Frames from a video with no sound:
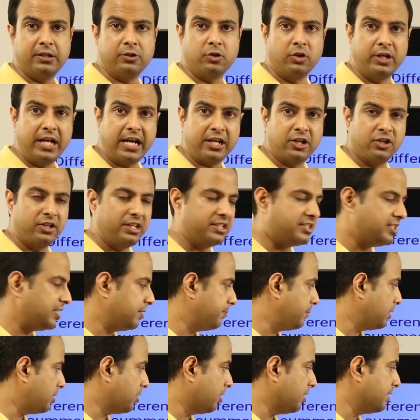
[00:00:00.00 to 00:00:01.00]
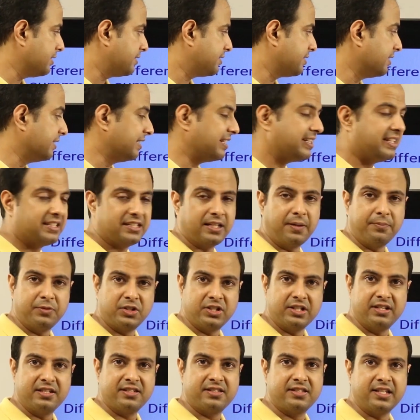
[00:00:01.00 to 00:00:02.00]
good accuracy because certain
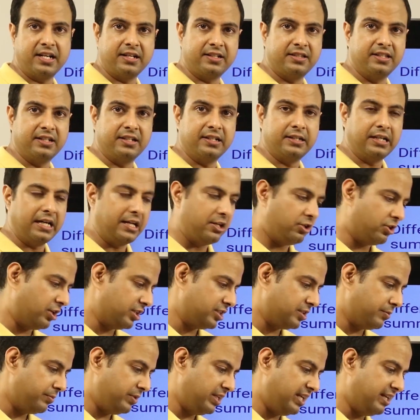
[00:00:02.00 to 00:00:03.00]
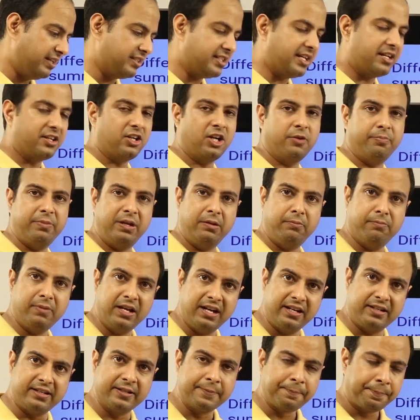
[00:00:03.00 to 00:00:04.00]
assumptions that the algorithm needs are not being
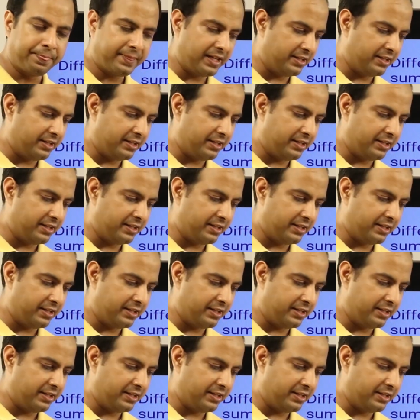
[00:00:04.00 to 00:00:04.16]
met